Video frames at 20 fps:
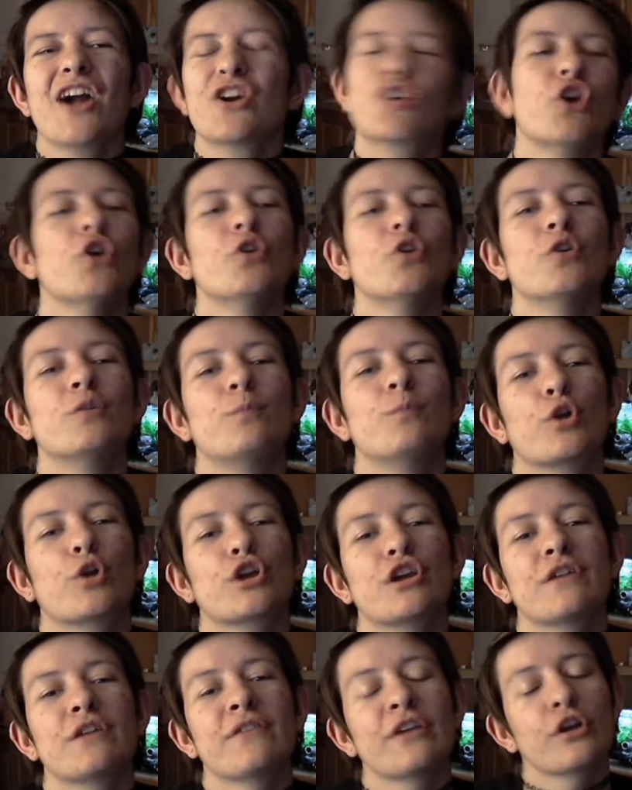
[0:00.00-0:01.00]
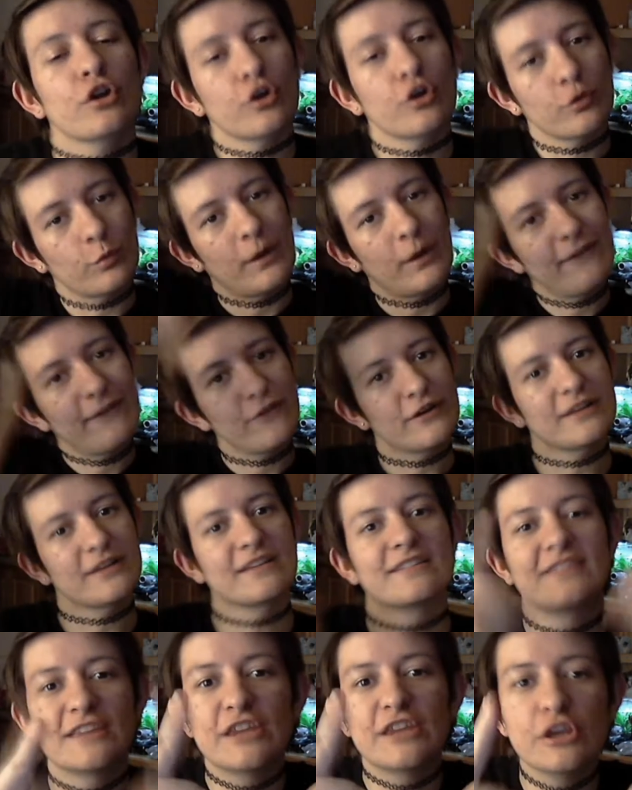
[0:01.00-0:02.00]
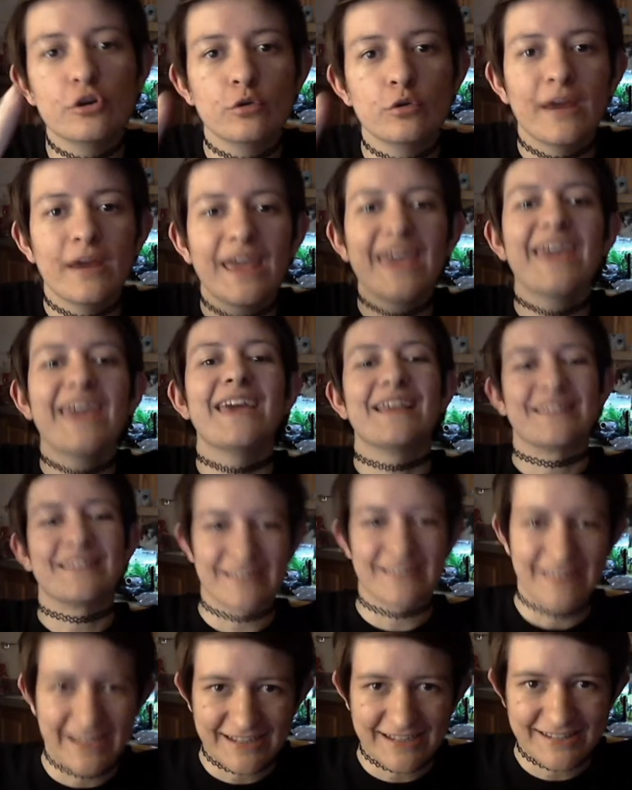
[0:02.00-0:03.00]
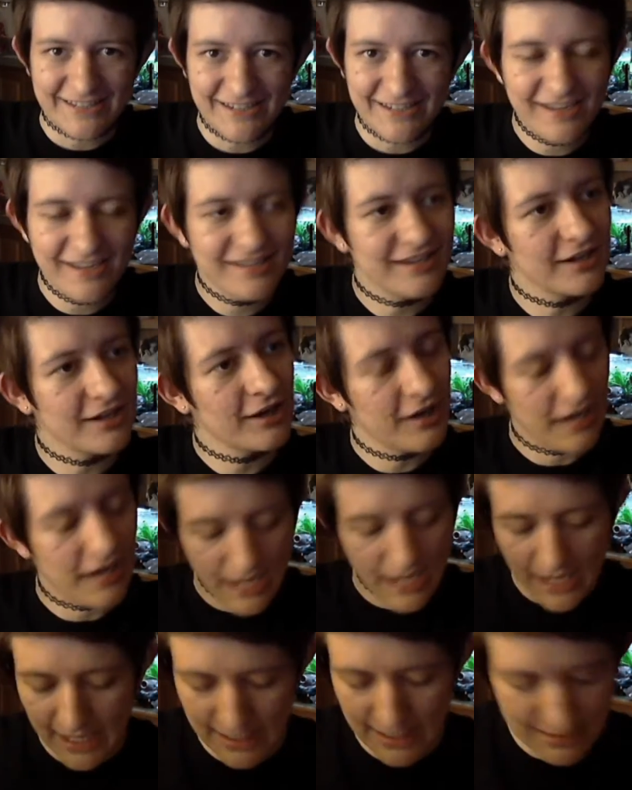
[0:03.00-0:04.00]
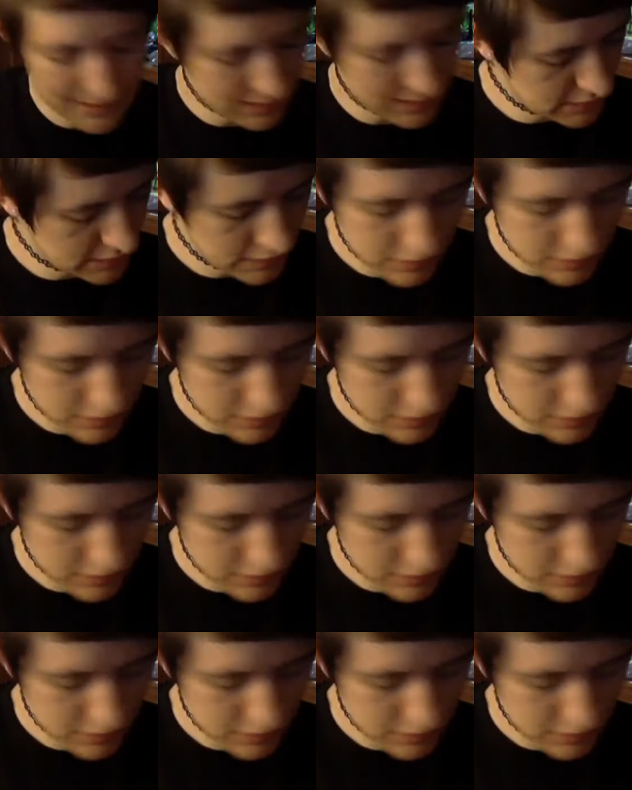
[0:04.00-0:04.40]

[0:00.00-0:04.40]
Good morning, good evening, good whatever it is to you. It's Lexia Knight here, and...